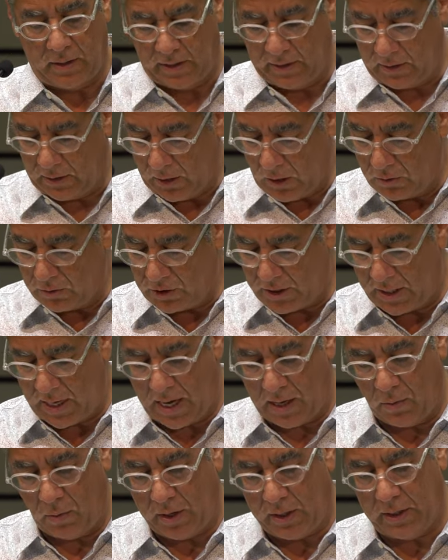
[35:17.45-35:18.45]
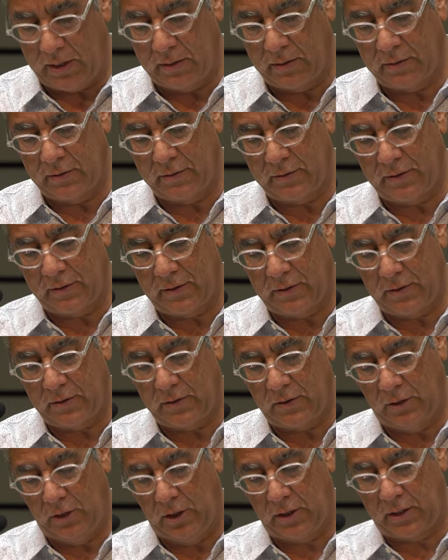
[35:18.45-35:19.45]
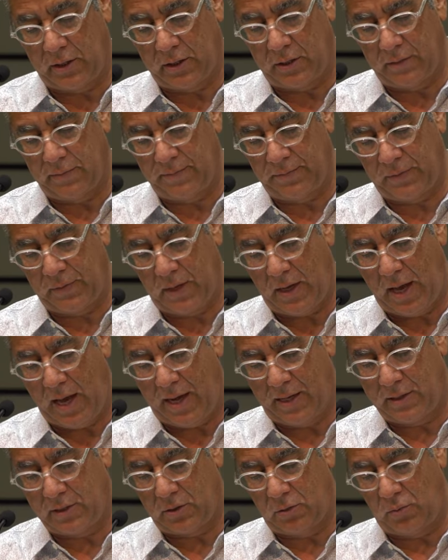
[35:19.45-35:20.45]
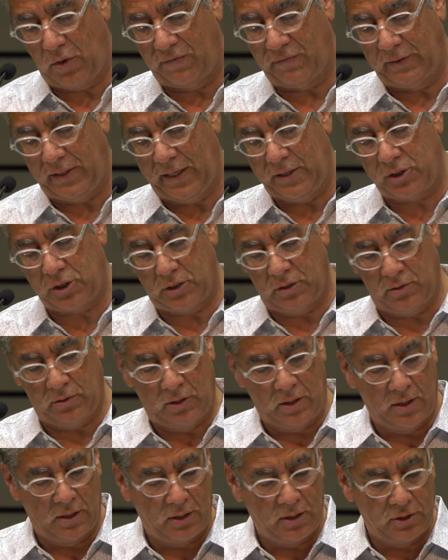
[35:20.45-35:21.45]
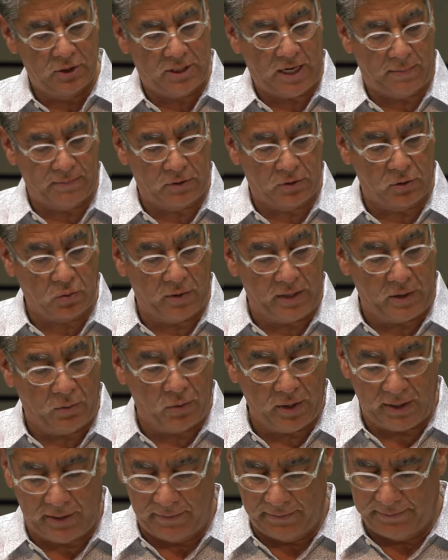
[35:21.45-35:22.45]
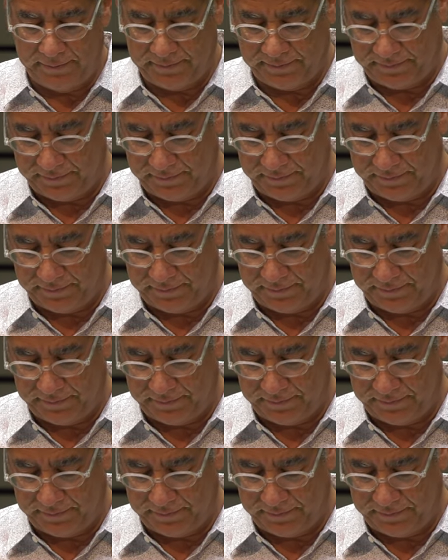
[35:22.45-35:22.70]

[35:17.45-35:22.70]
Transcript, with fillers: In closing, I want to look at Revelation chapter 21.